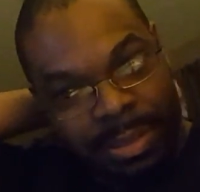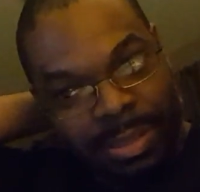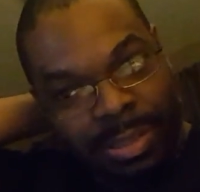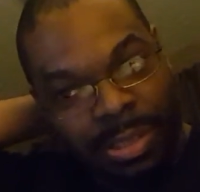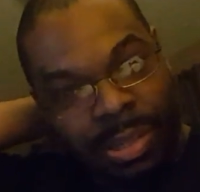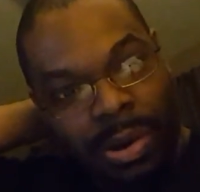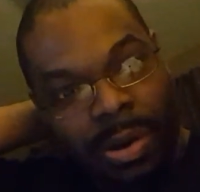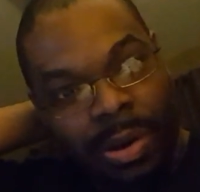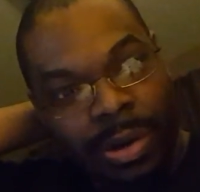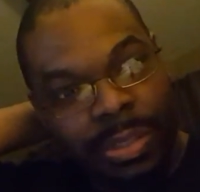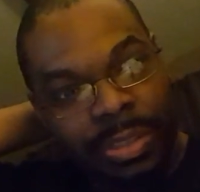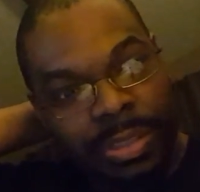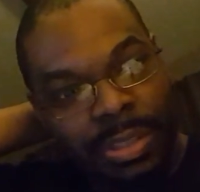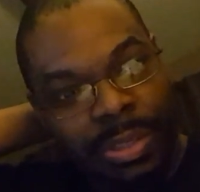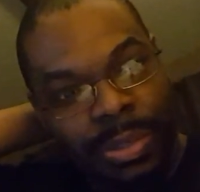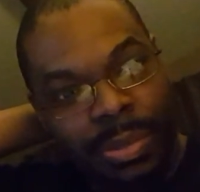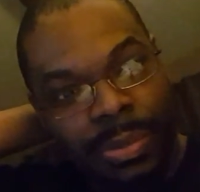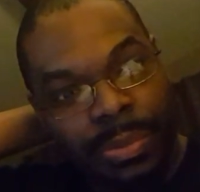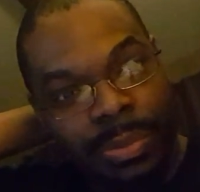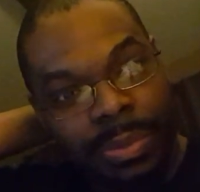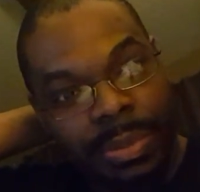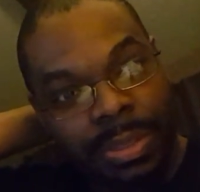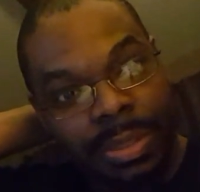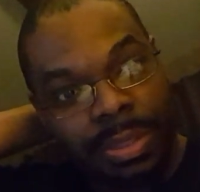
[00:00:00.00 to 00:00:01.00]

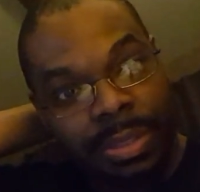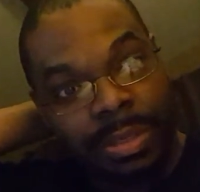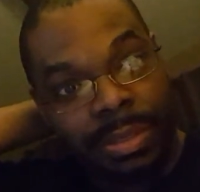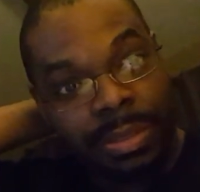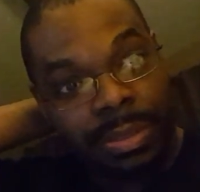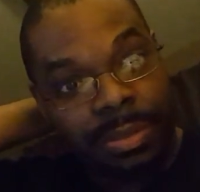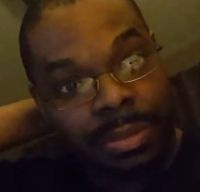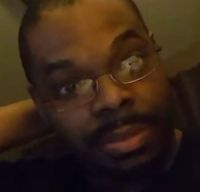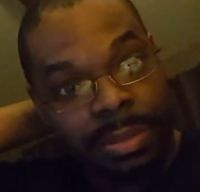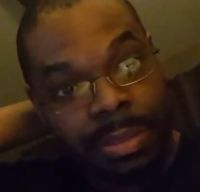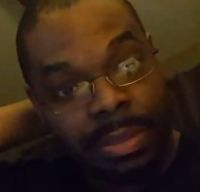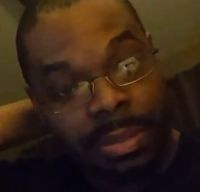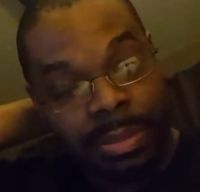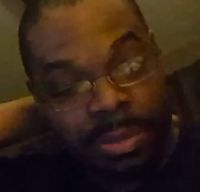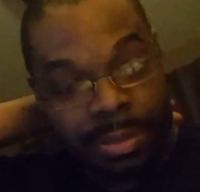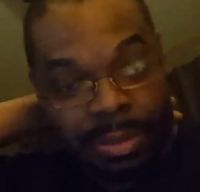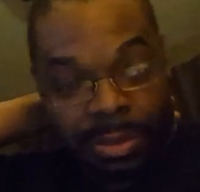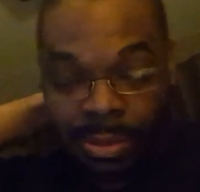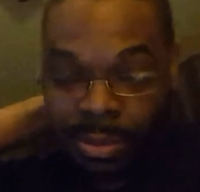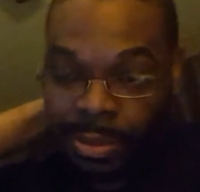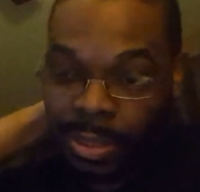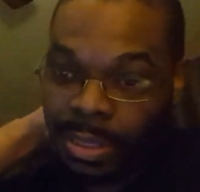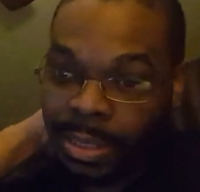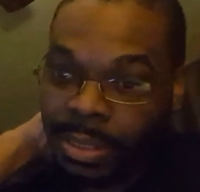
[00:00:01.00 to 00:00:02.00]
cartoonish look.
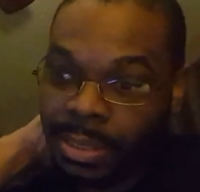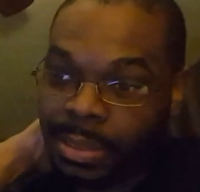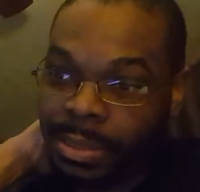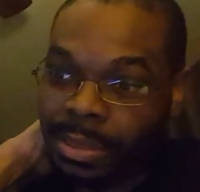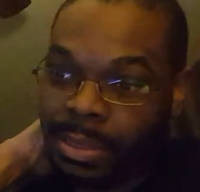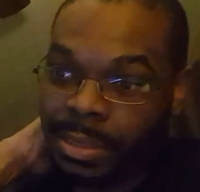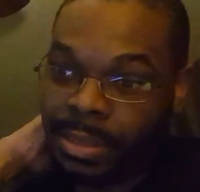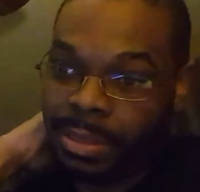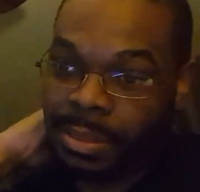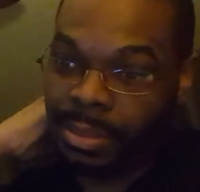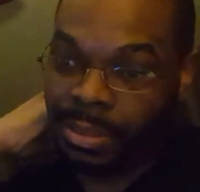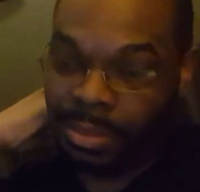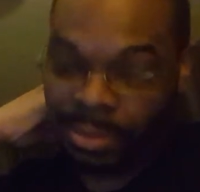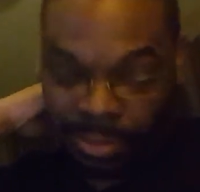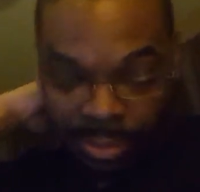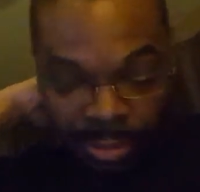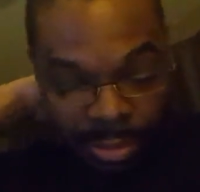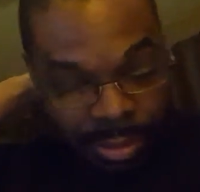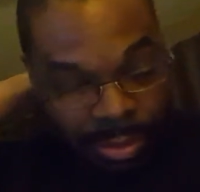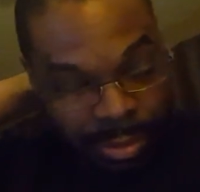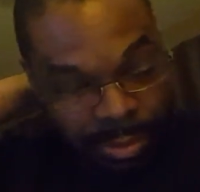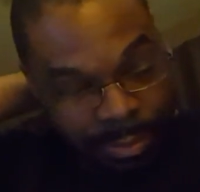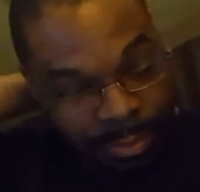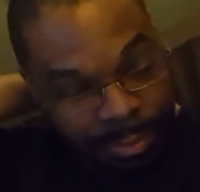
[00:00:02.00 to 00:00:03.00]
So I guess the the
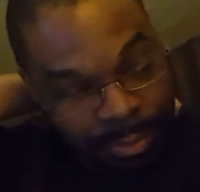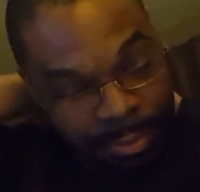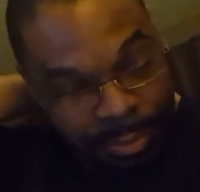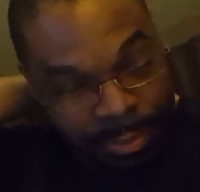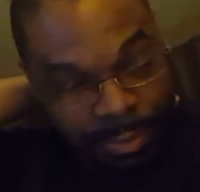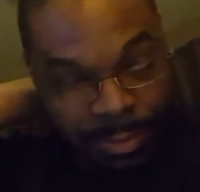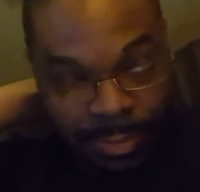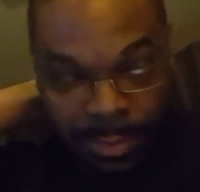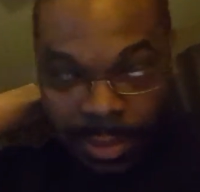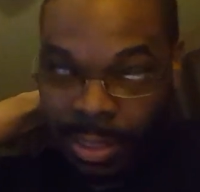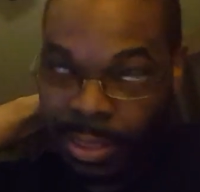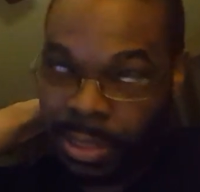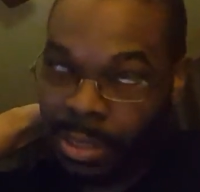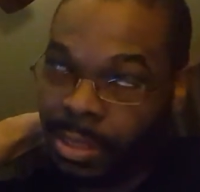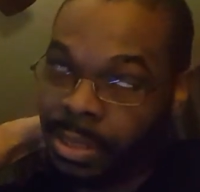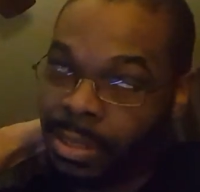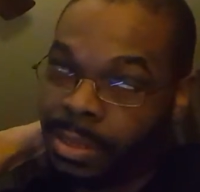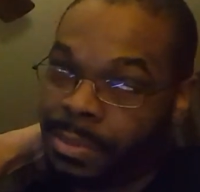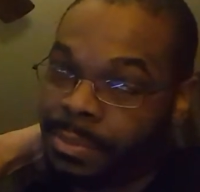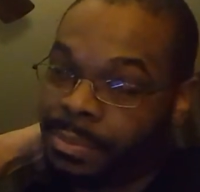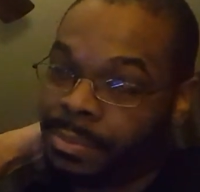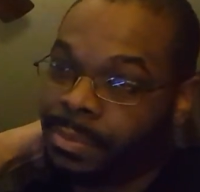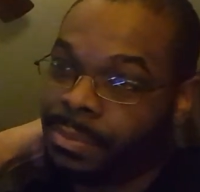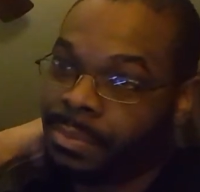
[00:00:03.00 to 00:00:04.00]
the, the uh,
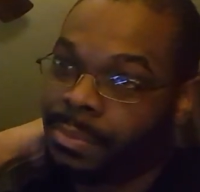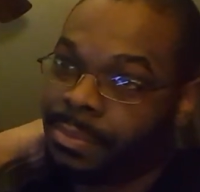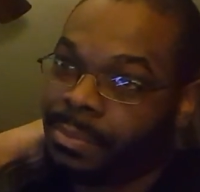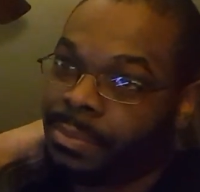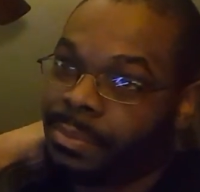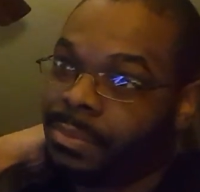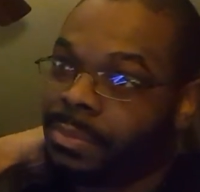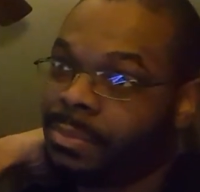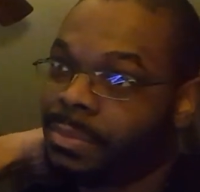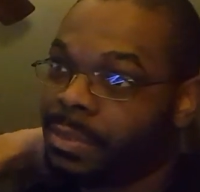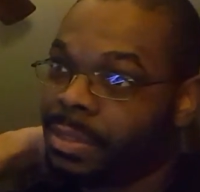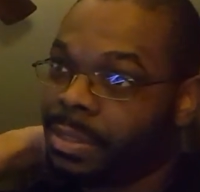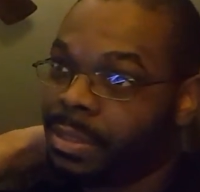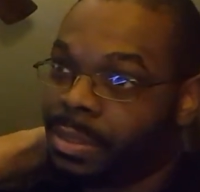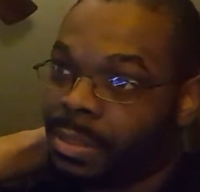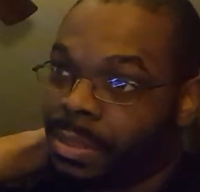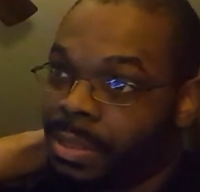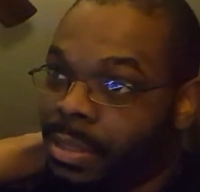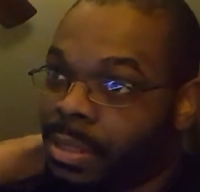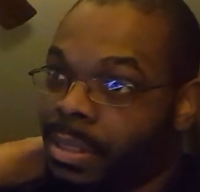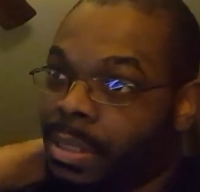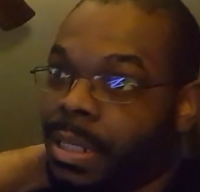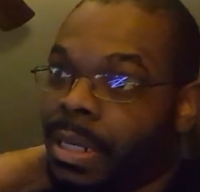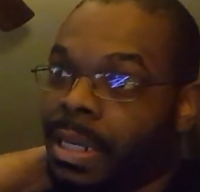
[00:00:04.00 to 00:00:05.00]

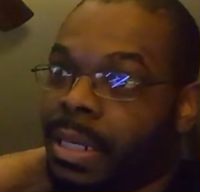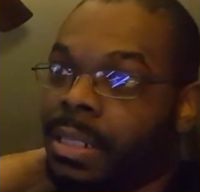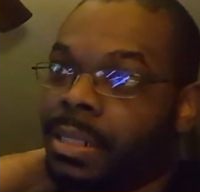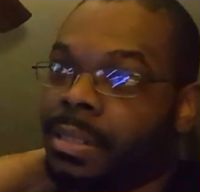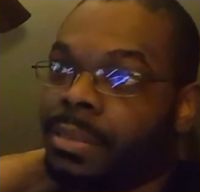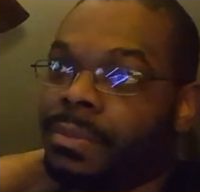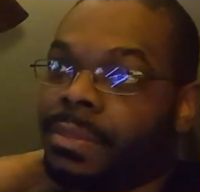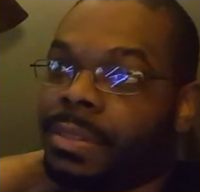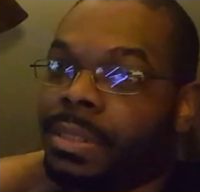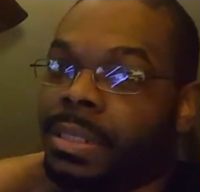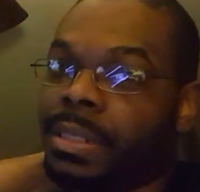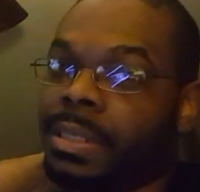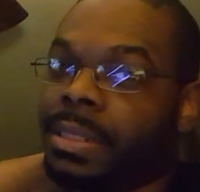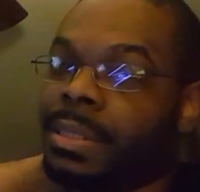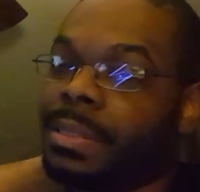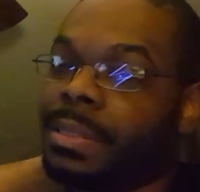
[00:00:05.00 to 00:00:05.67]
kind of uh,